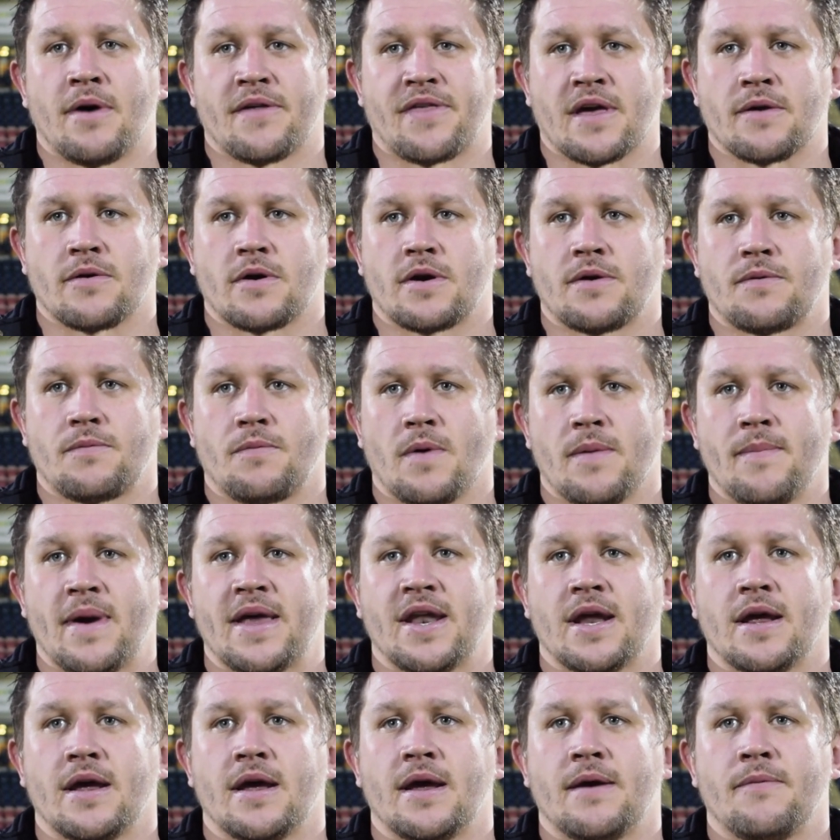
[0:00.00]
I think we
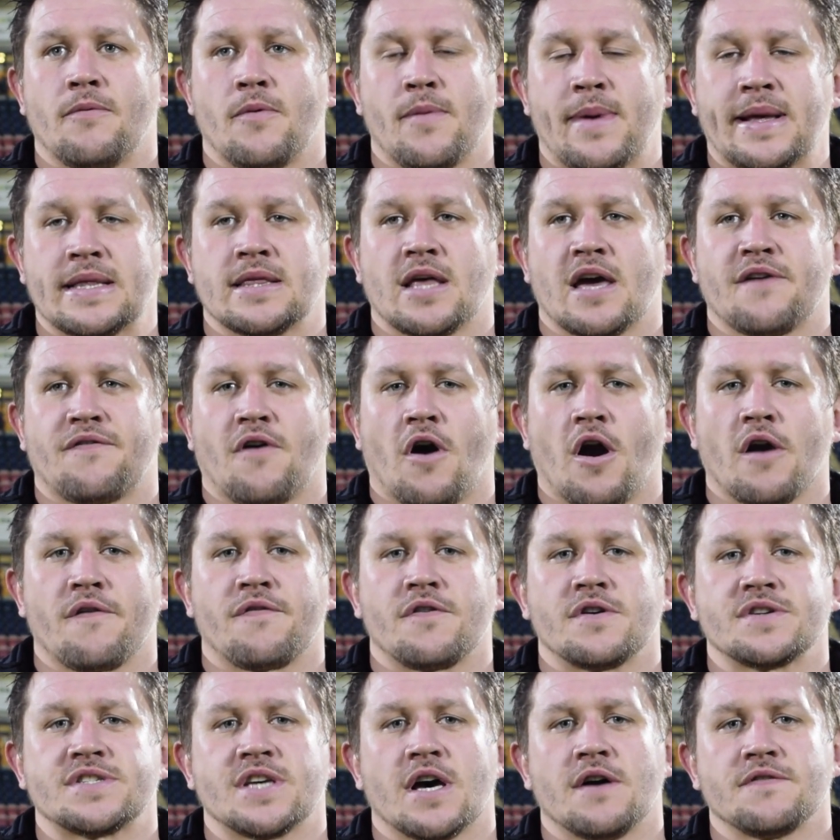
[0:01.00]
made life hard
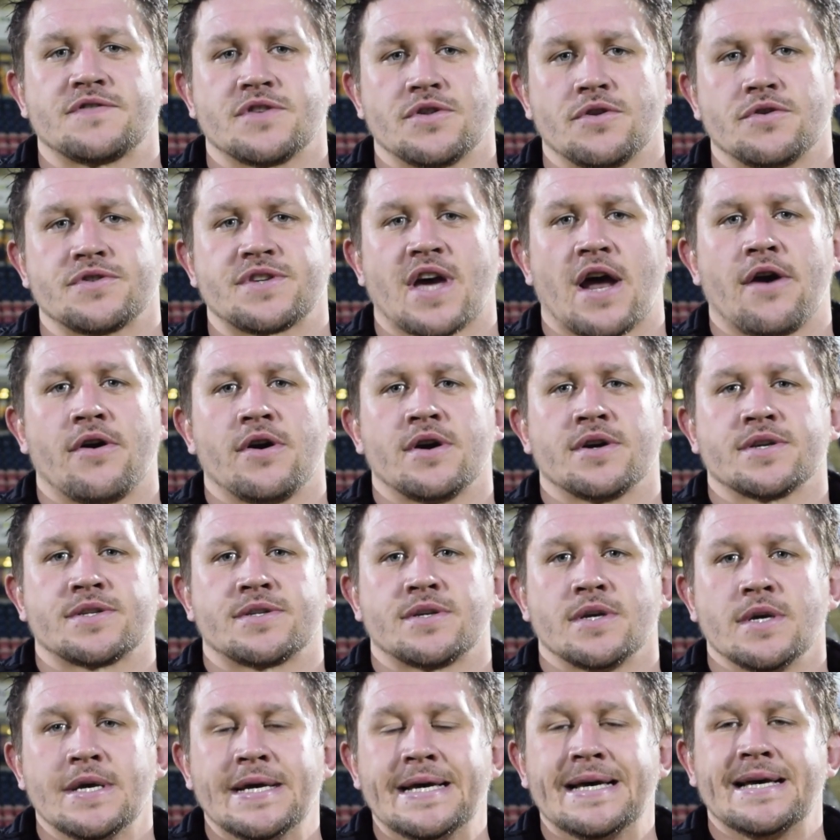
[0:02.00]
for ourselves on those
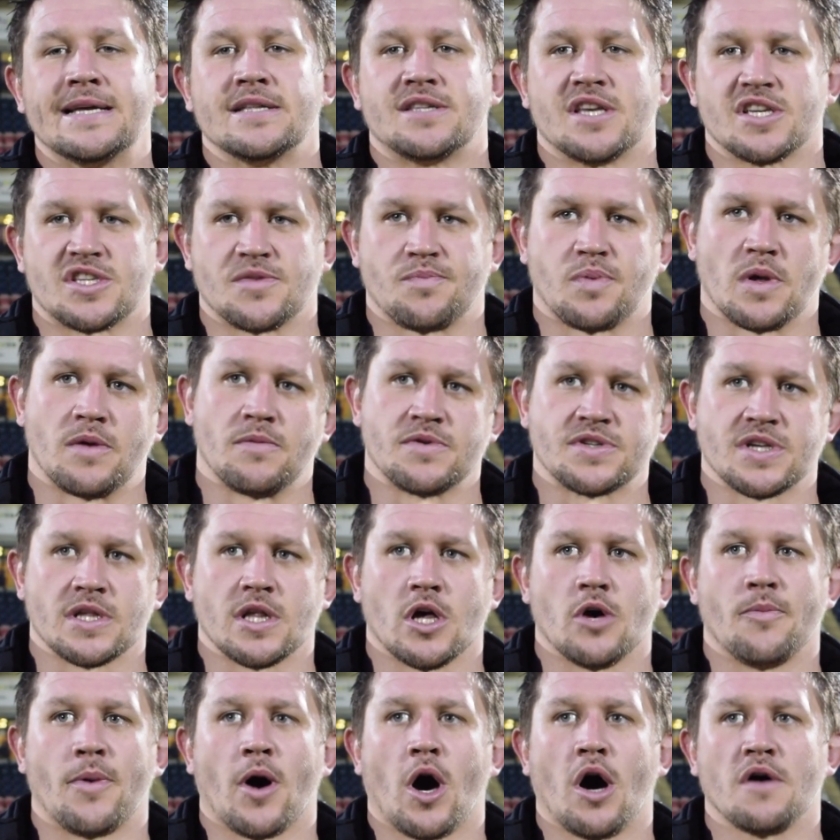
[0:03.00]
errors. Discipline was a
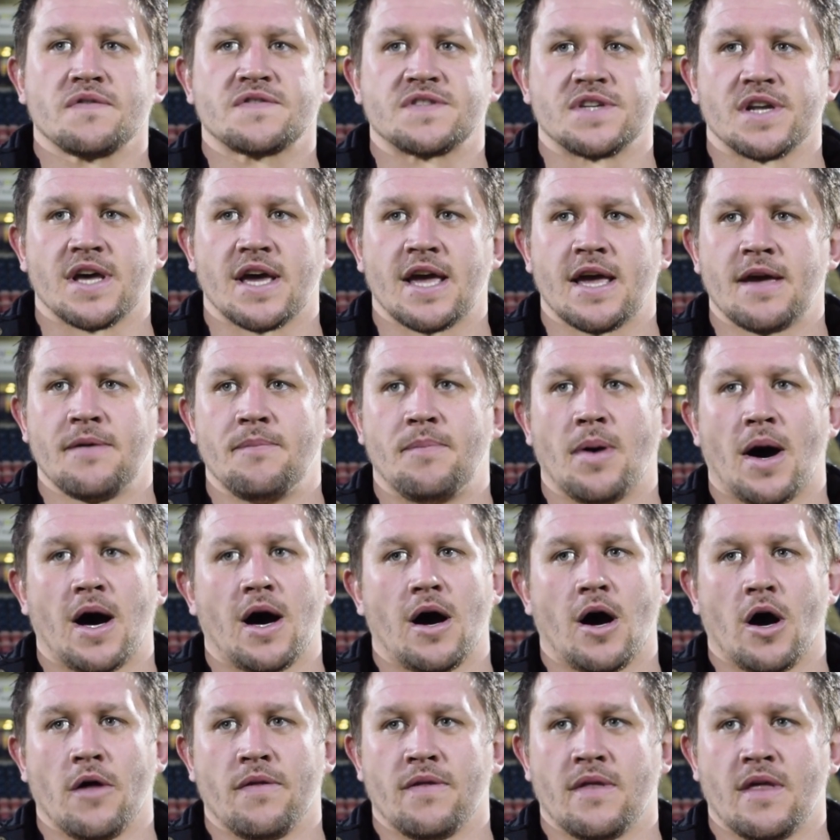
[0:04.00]
little bit off today,
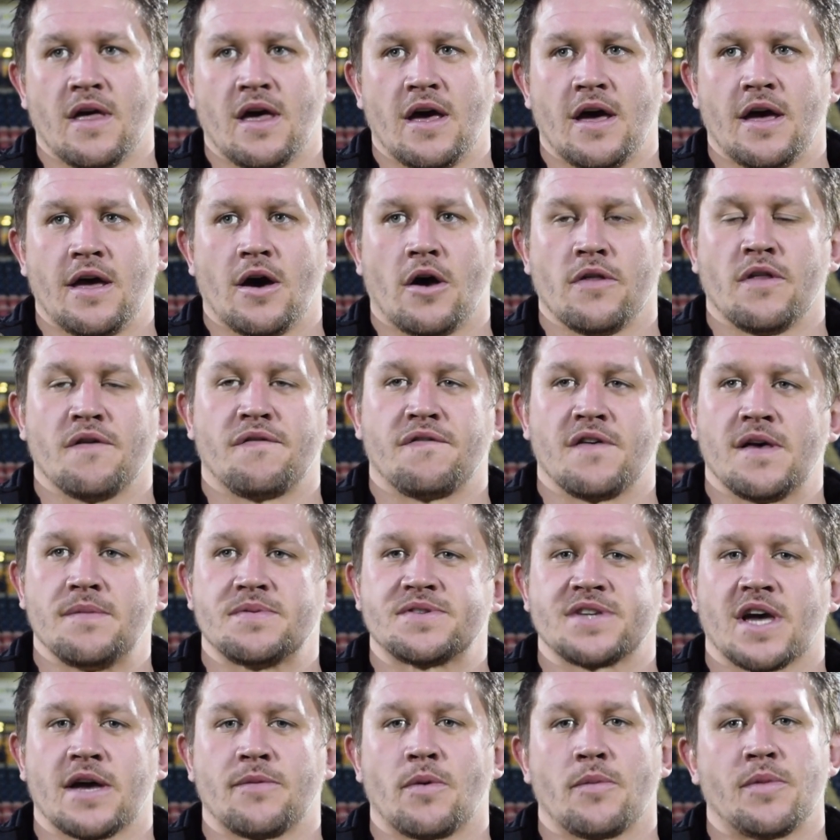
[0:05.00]
but on the
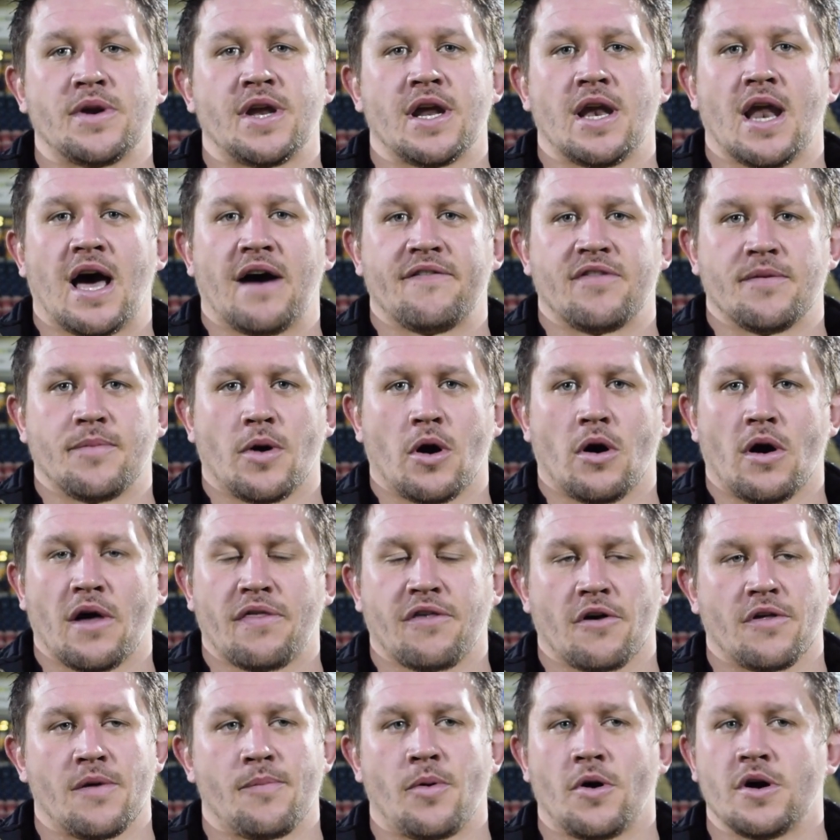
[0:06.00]
flip side, when we didn't have the ball, I
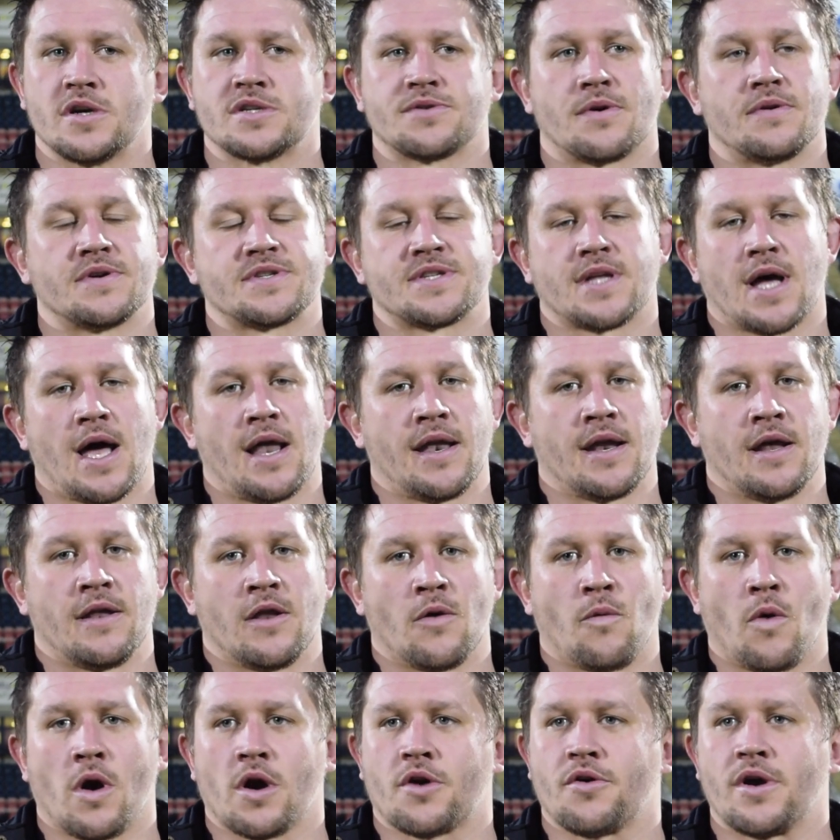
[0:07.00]
thought the boys were outstanding.
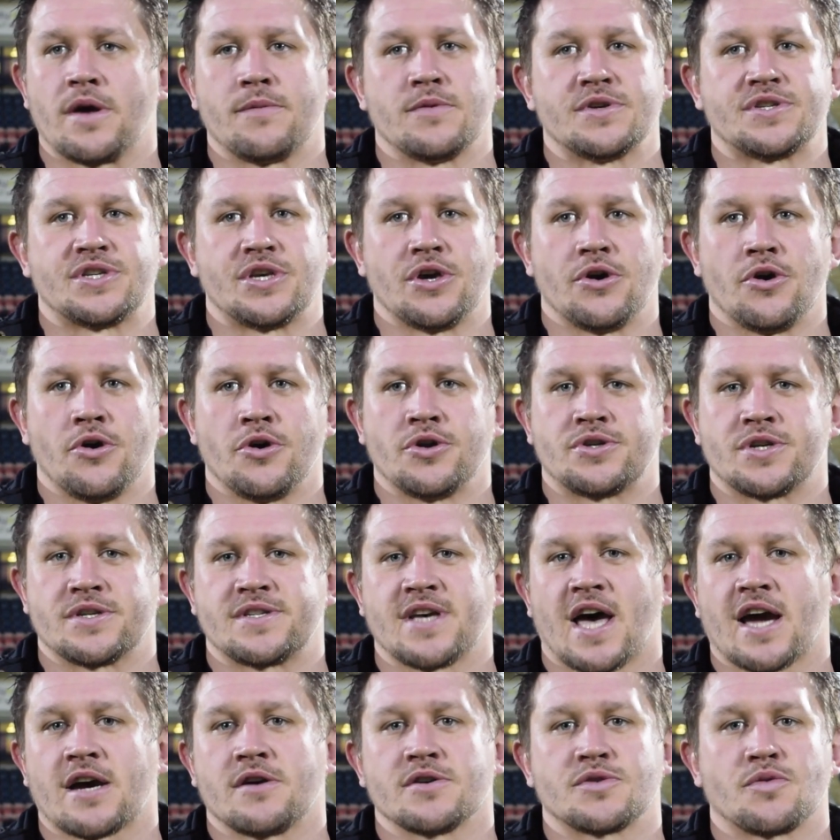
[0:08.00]
The work rate was huge. The
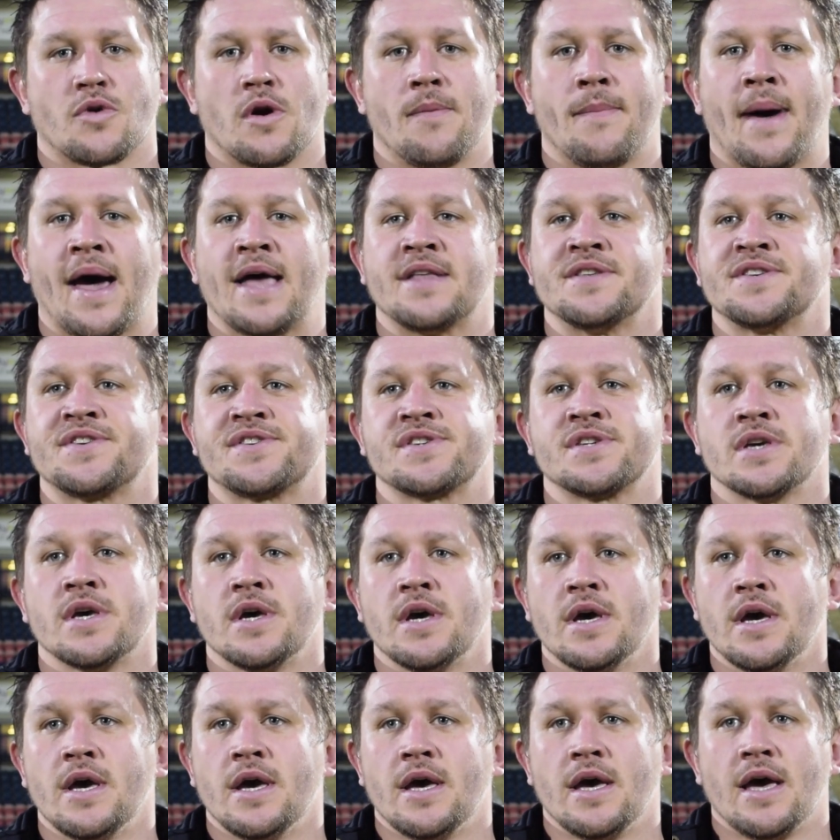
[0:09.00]
tackles were immense,
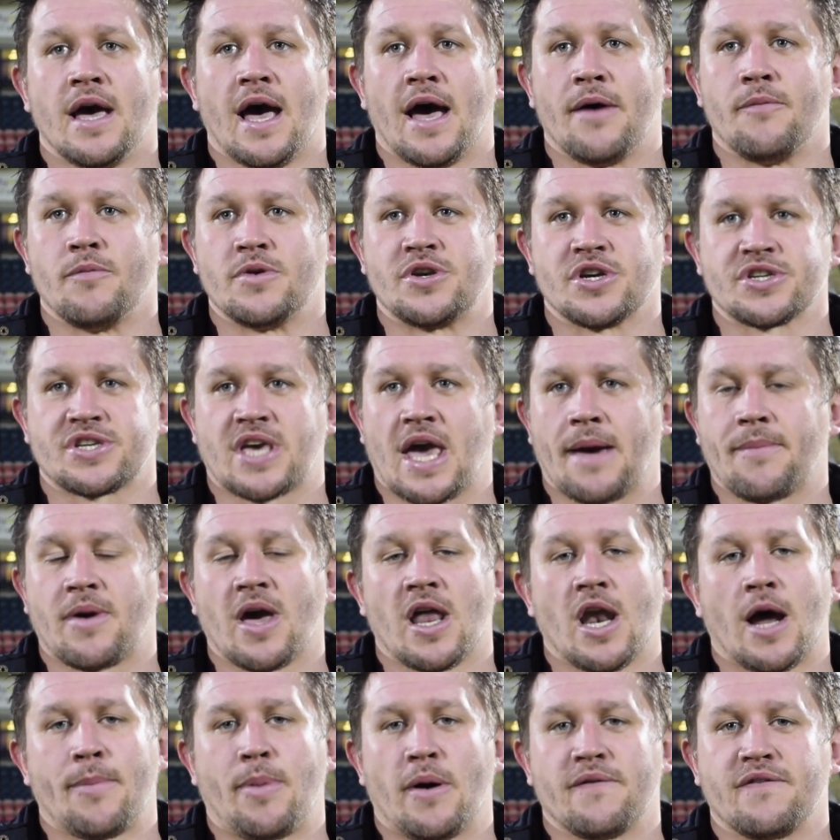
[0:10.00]
and we just kept
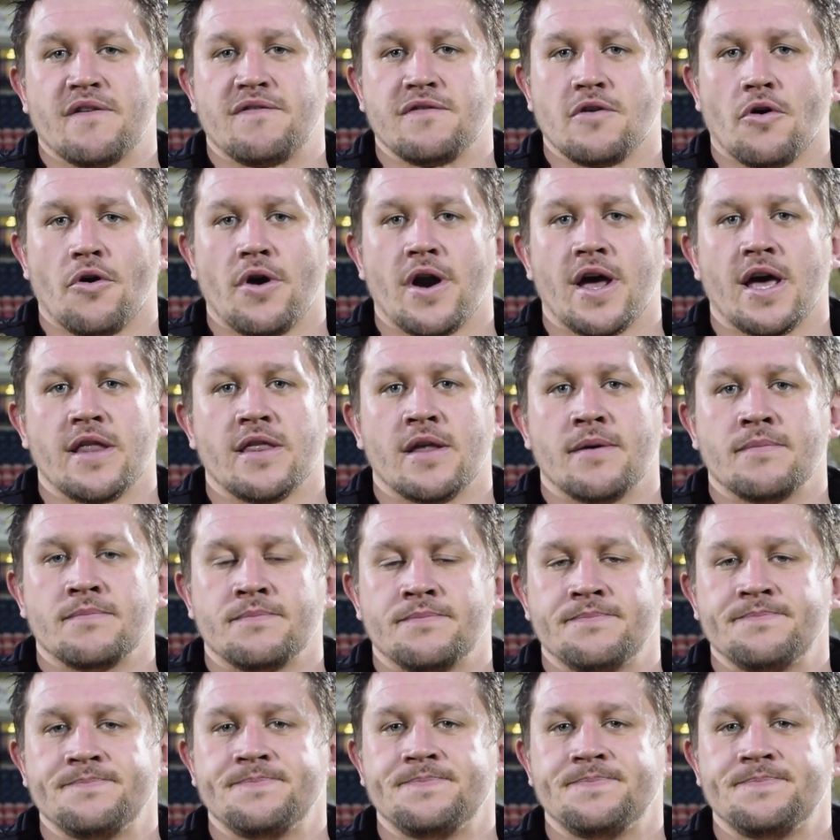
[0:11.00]
getting up off the floor and hitting them.